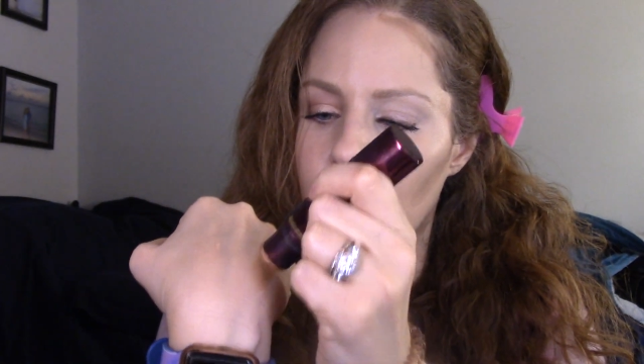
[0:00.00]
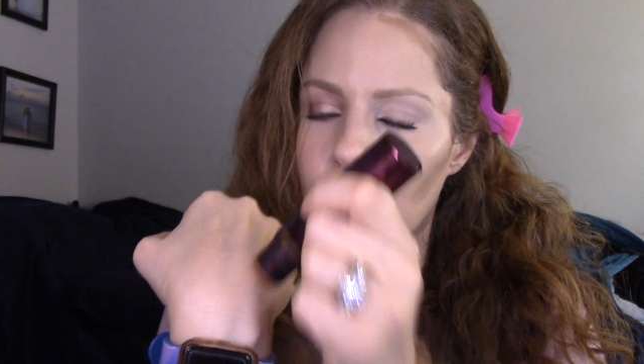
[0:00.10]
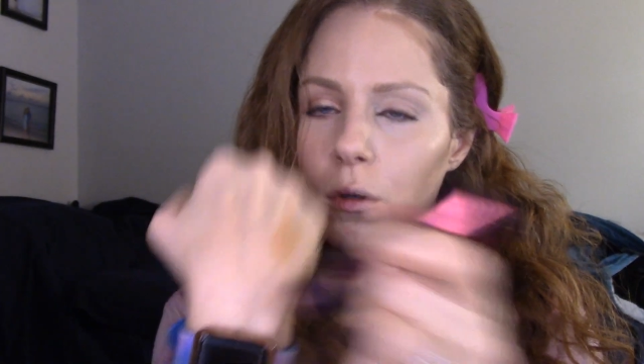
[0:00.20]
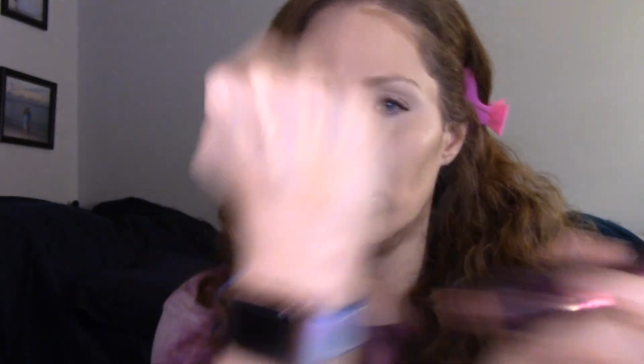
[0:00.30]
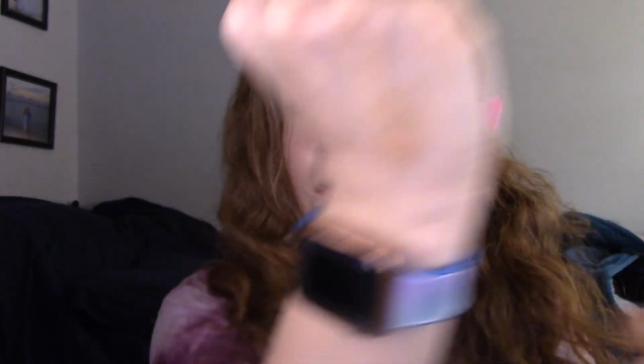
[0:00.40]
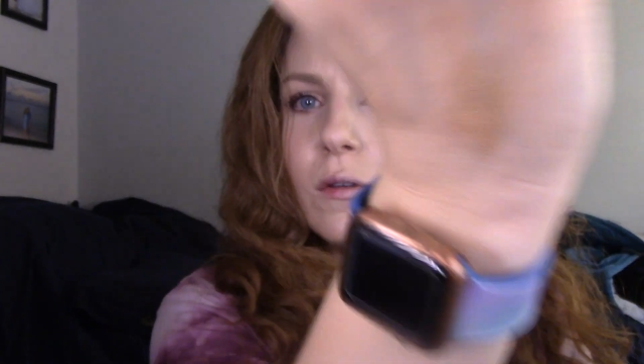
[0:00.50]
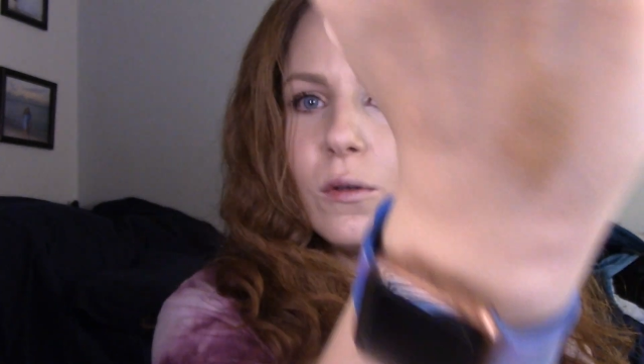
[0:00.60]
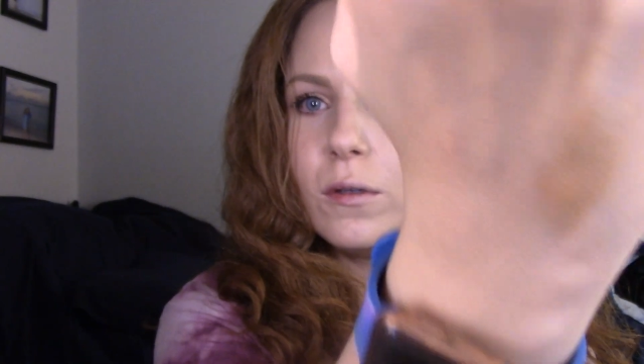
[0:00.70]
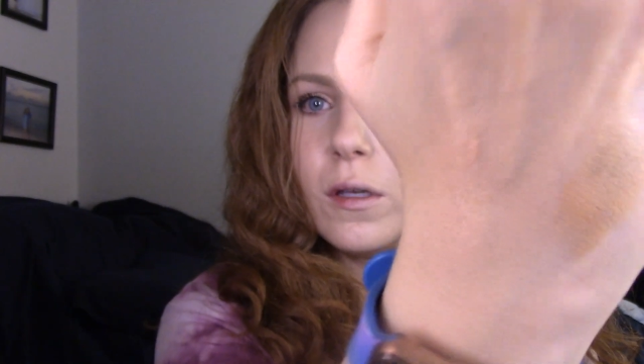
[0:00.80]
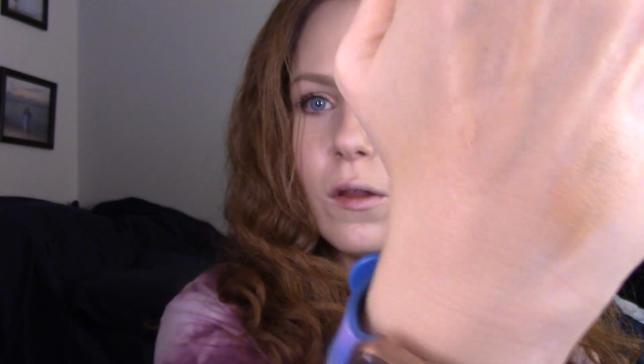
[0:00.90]
Due
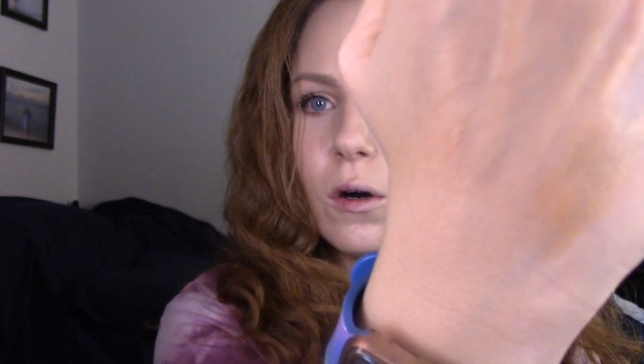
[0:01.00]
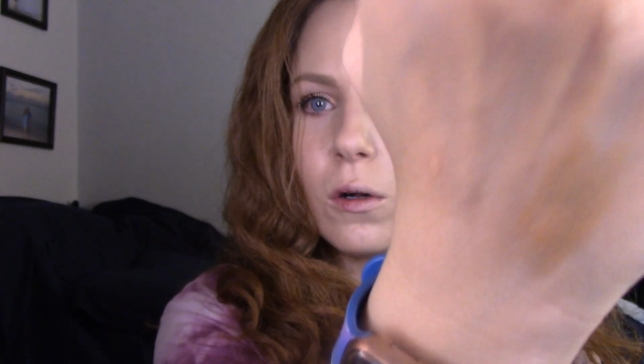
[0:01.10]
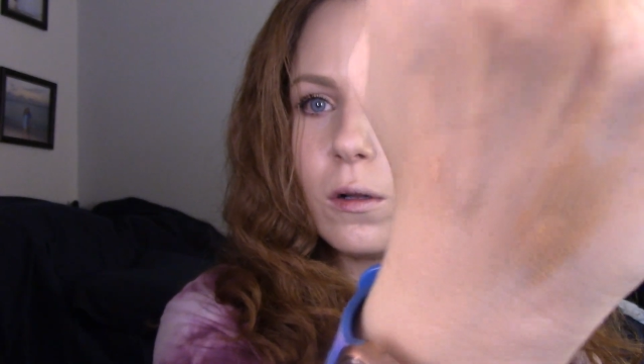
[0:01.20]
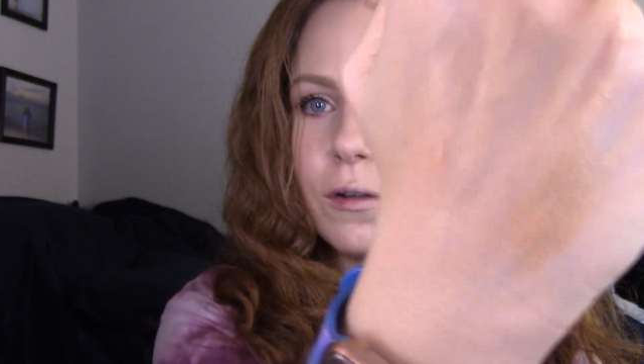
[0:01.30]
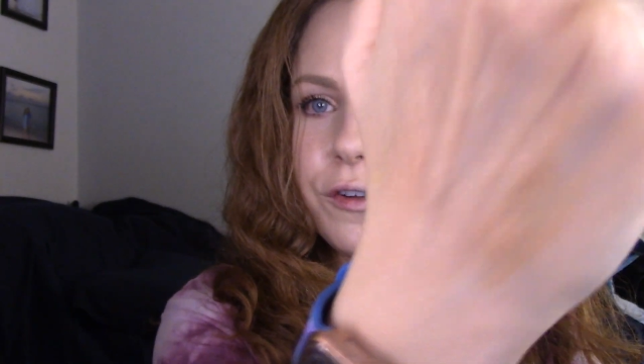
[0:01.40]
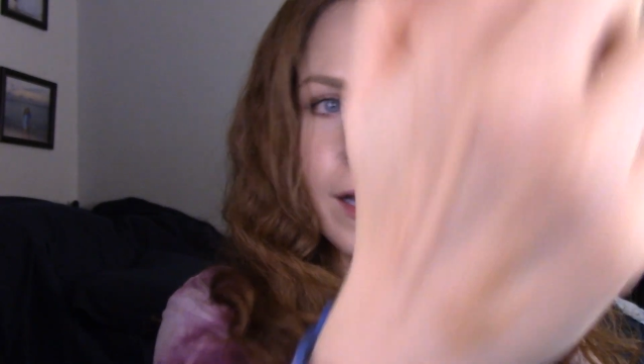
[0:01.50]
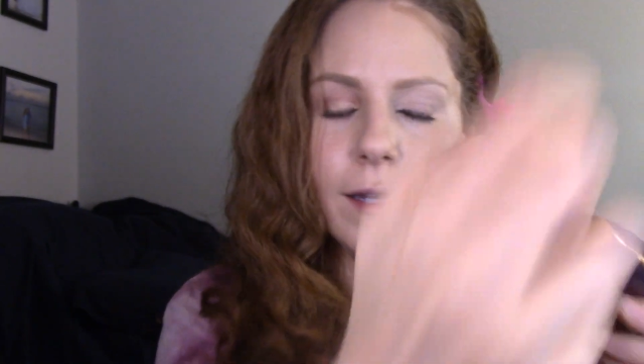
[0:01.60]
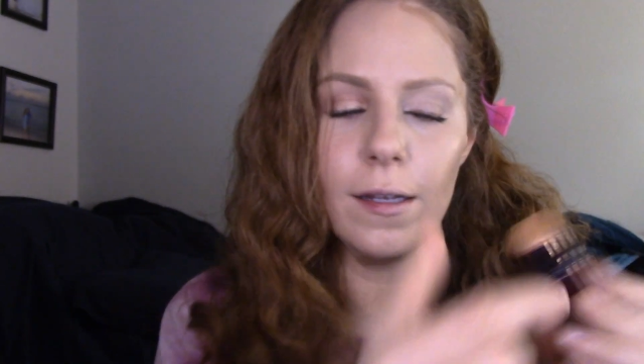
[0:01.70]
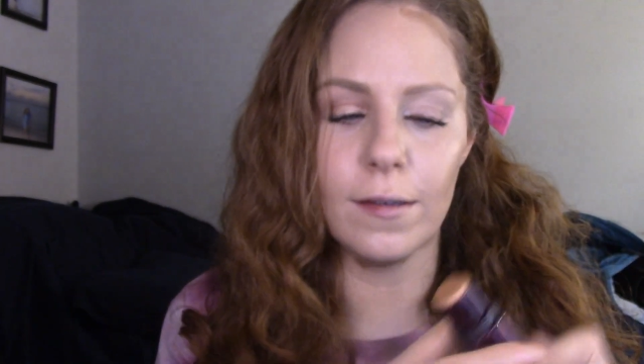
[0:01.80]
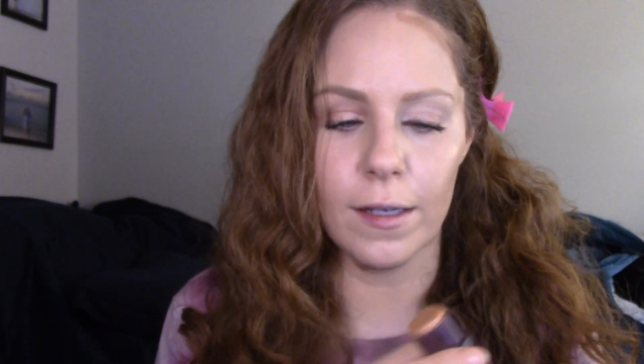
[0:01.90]
to the whole
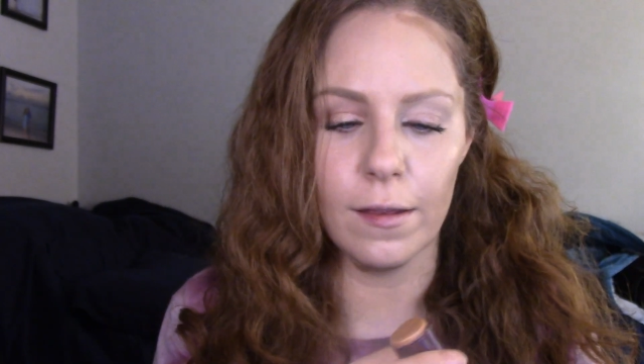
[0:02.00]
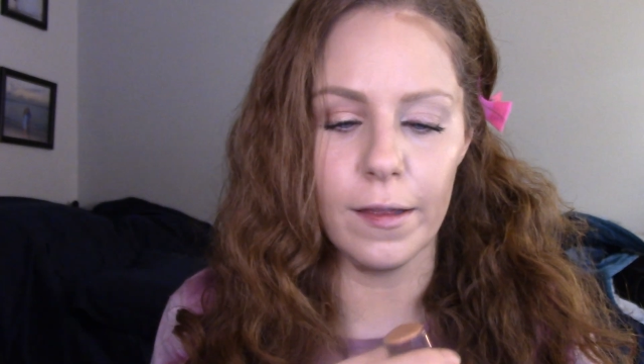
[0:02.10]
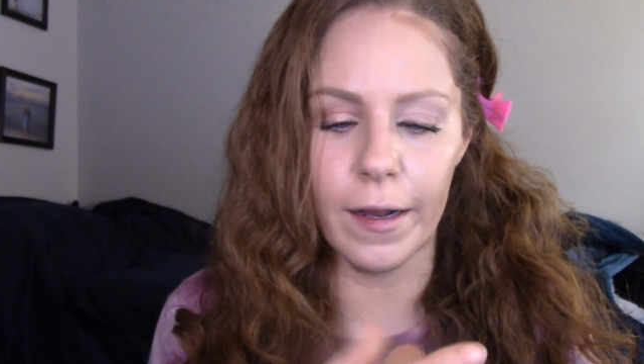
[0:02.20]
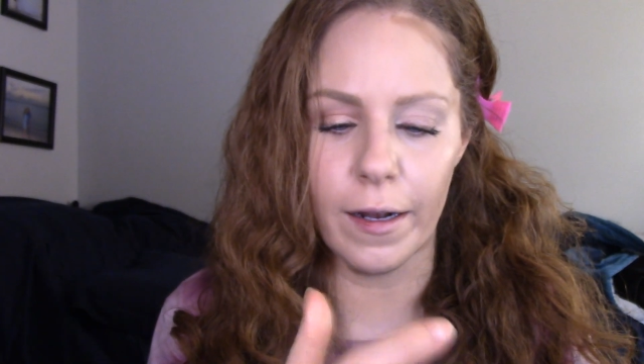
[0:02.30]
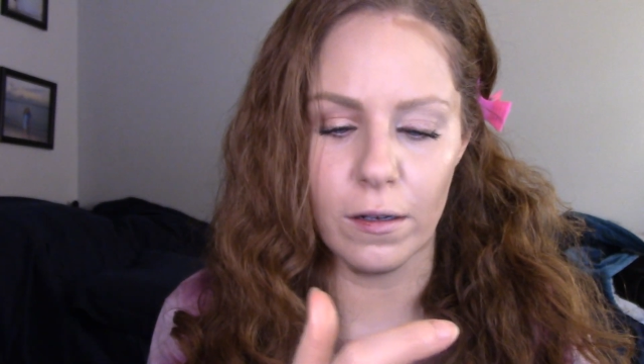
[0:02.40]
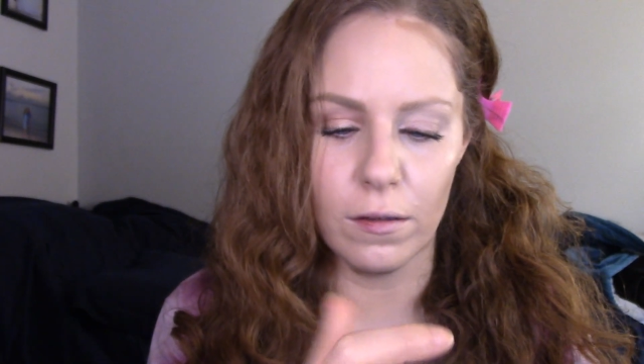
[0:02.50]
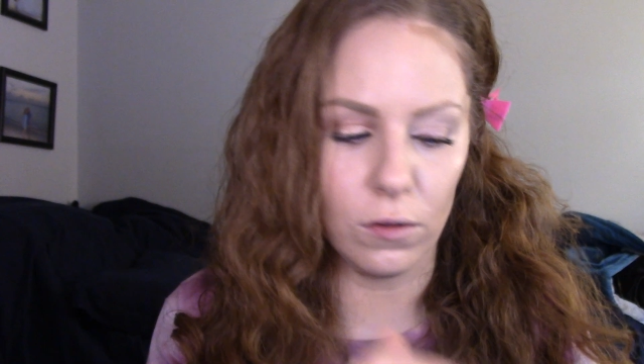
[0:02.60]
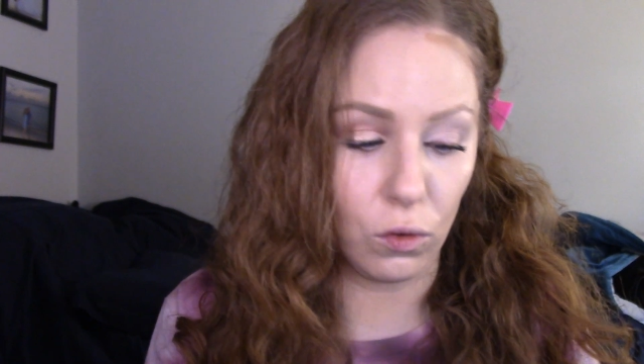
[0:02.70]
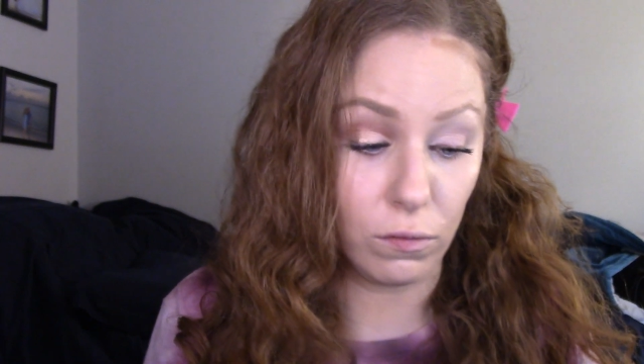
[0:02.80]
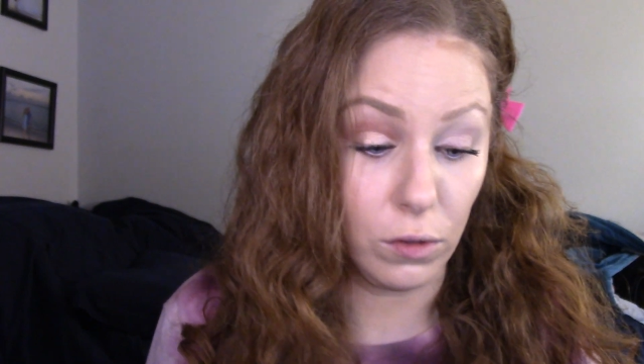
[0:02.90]
shiny skin thing, I
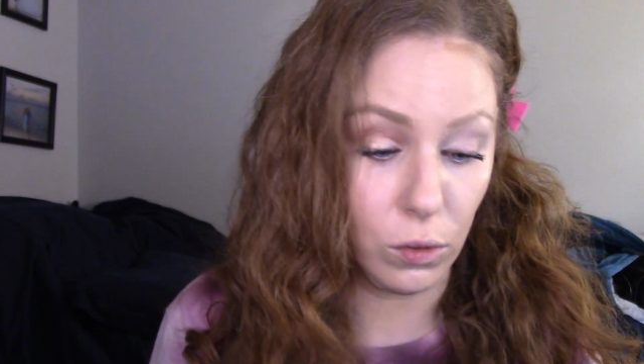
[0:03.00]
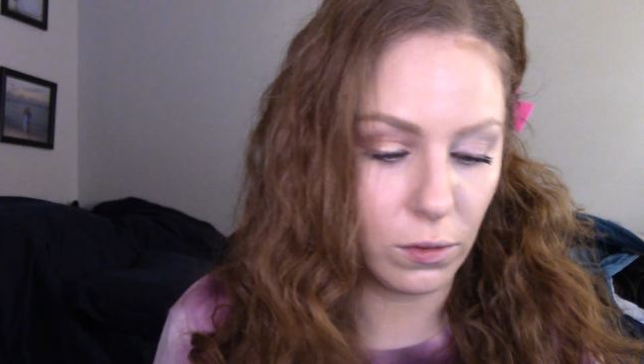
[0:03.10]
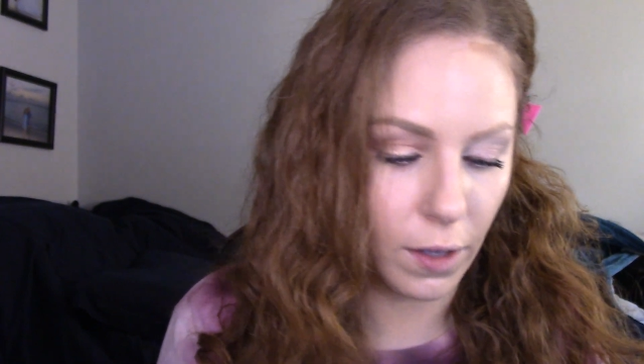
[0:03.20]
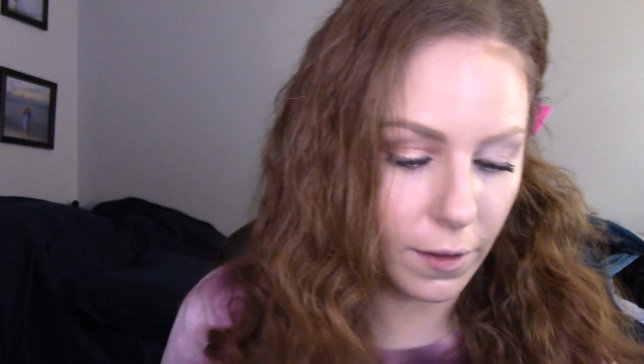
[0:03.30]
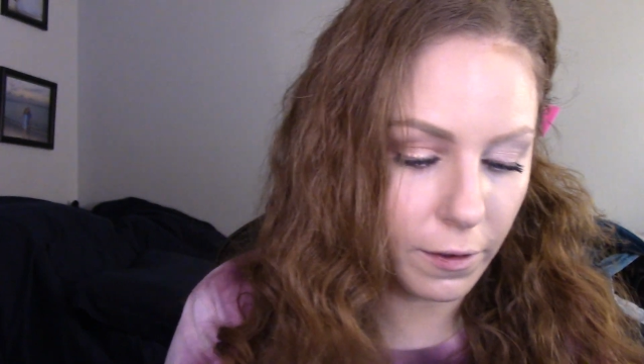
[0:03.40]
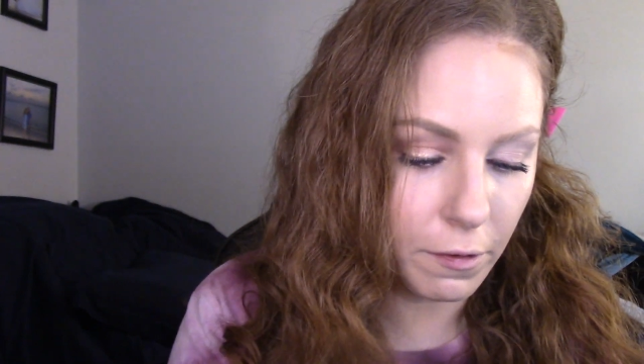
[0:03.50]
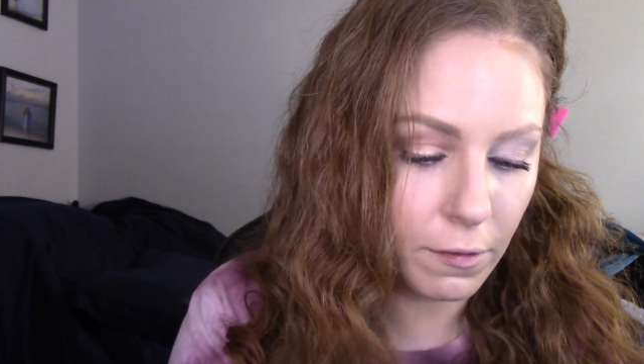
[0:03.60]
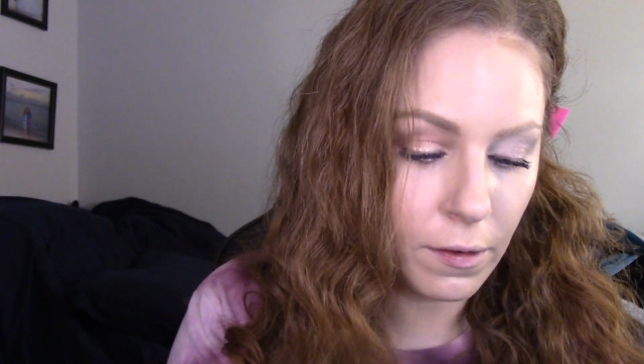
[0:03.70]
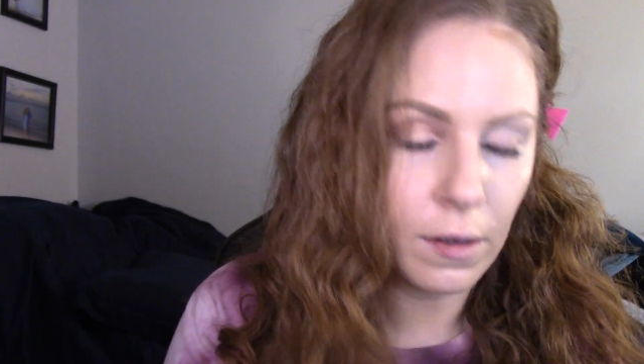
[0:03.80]
don't use highlighter.